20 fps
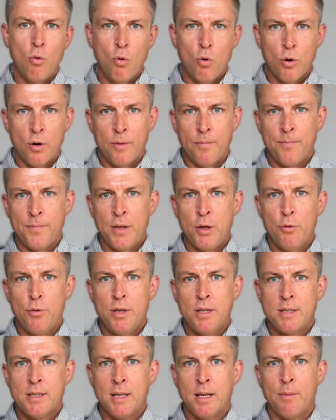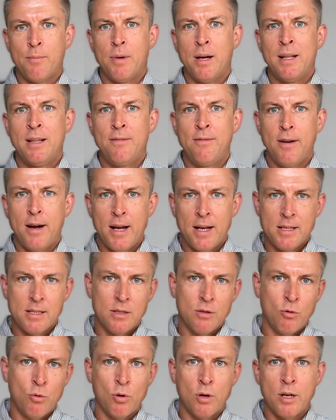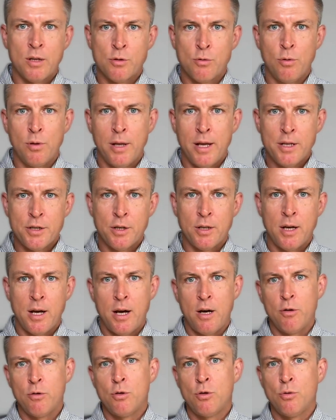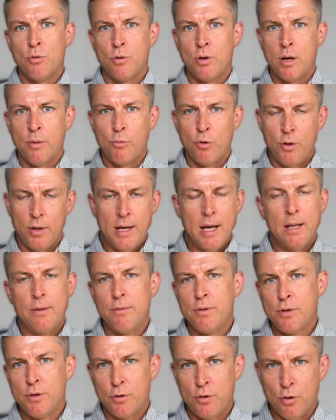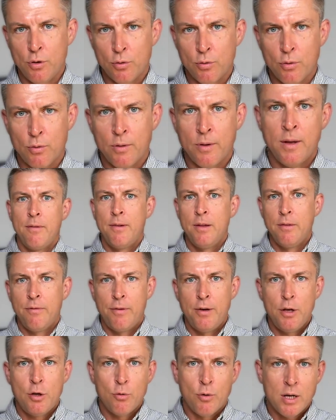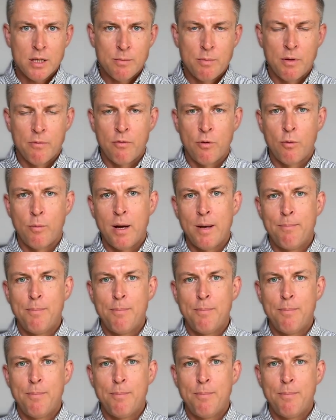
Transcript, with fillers: or you need some advice or consultation how to communicate with your doctor, feel free to ask me for my